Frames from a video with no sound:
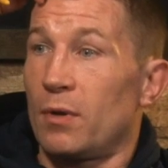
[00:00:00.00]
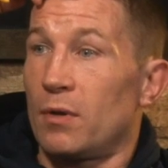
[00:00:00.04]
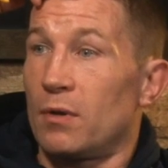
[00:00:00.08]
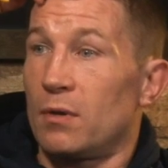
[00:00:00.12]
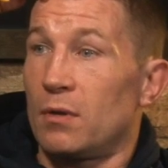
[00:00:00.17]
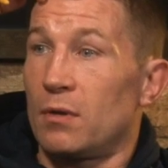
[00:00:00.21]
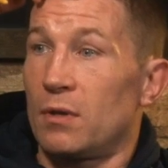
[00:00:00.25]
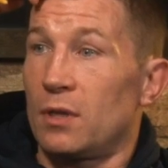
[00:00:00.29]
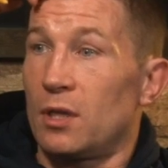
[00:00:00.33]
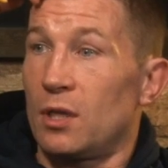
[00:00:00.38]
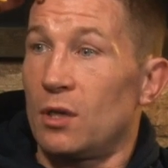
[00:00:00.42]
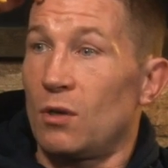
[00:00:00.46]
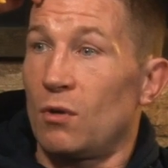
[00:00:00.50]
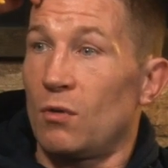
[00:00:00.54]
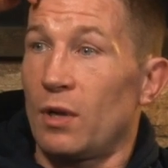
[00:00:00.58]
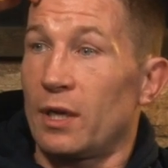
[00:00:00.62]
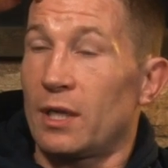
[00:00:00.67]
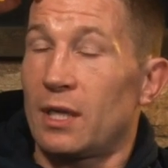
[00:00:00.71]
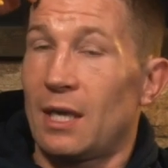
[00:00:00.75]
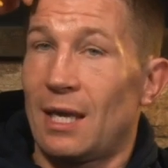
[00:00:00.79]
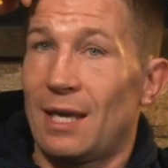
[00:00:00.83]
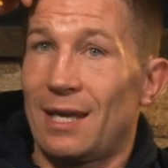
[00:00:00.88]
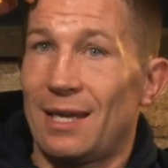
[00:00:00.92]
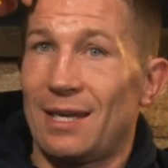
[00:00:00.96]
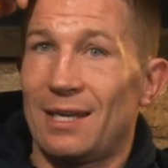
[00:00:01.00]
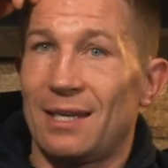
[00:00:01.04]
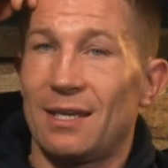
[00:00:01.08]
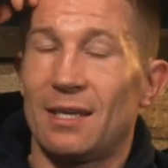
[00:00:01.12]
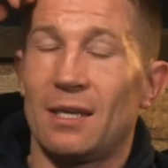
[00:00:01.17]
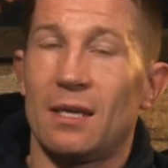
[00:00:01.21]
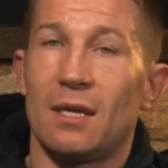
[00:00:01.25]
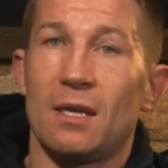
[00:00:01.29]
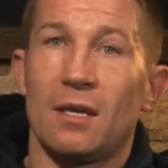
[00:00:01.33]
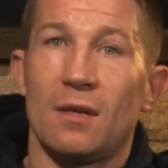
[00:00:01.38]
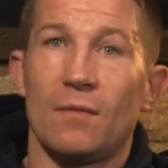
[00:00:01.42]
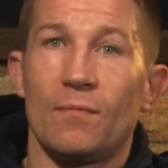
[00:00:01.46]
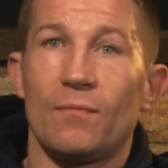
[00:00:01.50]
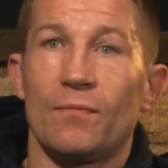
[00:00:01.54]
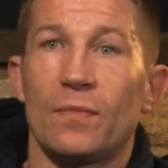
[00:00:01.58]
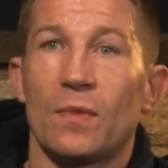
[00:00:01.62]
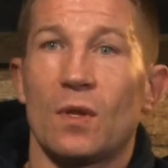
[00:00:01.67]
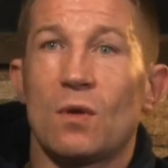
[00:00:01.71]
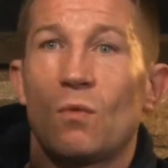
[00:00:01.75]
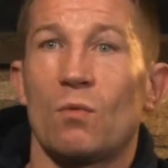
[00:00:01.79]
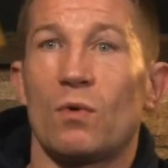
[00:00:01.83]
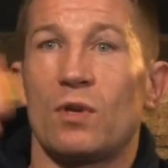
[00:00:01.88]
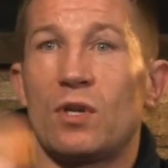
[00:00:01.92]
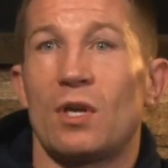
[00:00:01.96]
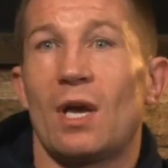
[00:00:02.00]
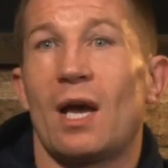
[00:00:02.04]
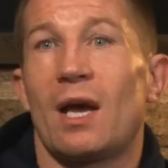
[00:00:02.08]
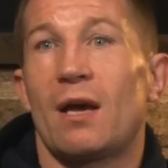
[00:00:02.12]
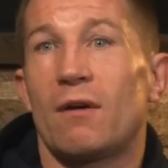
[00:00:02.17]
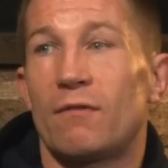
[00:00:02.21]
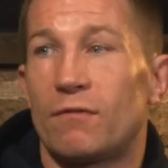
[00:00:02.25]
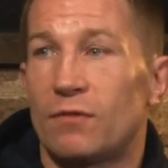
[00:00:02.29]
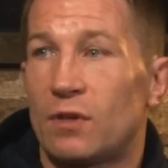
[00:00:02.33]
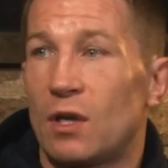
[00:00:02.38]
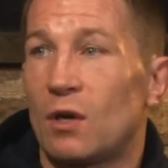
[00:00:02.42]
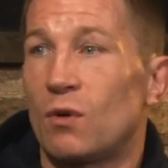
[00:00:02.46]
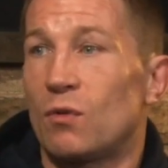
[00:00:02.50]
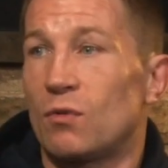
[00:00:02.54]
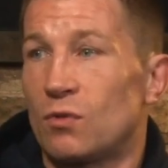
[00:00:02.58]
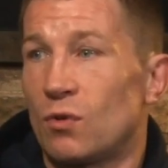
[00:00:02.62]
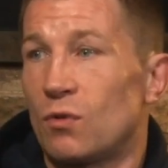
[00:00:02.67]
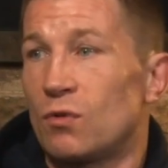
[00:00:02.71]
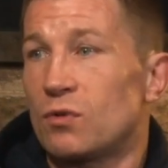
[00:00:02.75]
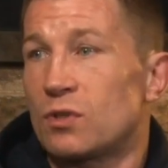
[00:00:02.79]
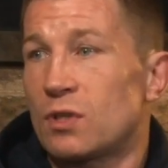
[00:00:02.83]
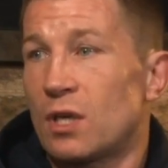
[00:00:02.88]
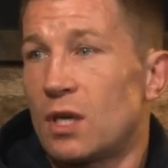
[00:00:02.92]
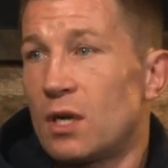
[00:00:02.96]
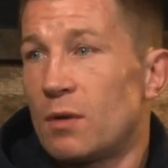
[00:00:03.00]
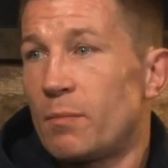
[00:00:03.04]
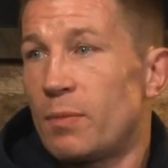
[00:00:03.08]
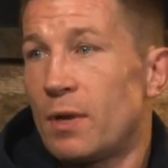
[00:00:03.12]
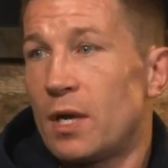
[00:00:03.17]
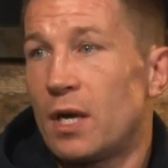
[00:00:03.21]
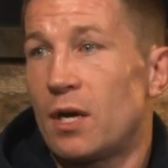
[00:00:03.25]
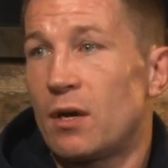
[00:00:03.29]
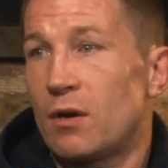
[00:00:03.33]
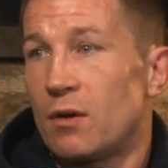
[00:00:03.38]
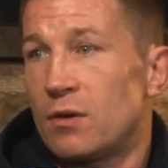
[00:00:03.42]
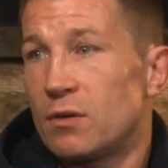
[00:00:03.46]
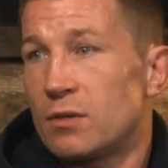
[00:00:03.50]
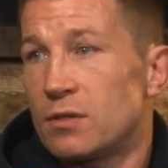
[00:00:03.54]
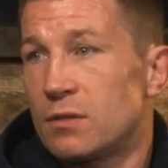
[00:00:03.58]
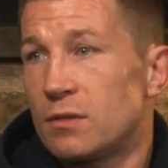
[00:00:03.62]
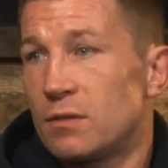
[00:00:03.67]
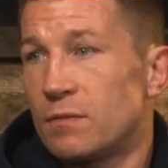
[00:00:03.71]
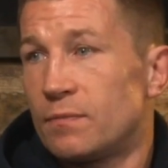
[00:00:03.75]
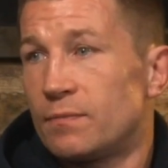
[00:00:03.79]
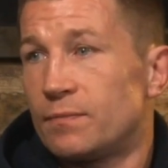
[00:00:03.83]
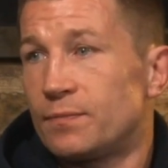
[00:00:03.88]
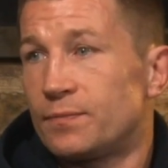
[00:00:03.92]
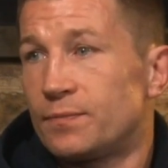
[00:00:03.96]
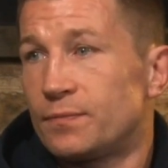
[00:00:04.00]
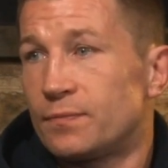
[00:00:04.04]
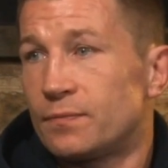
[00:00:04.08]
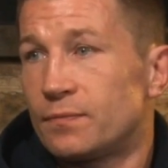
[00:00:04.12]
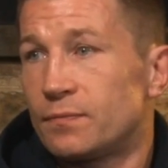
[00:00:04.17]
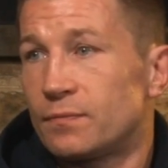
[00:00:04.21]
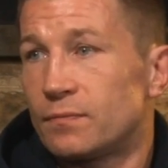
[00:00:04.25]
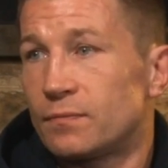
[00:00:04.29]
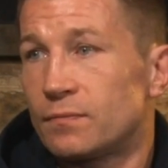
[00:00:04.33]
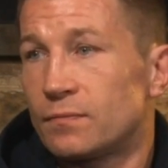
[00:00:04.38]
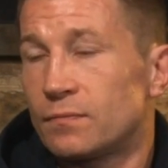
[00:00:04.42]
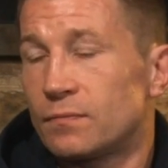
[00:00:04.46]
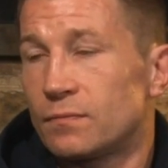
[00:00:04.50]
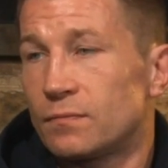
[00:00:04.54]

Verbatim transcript: Mm. You know, like it, when you have th those kind of players. I felt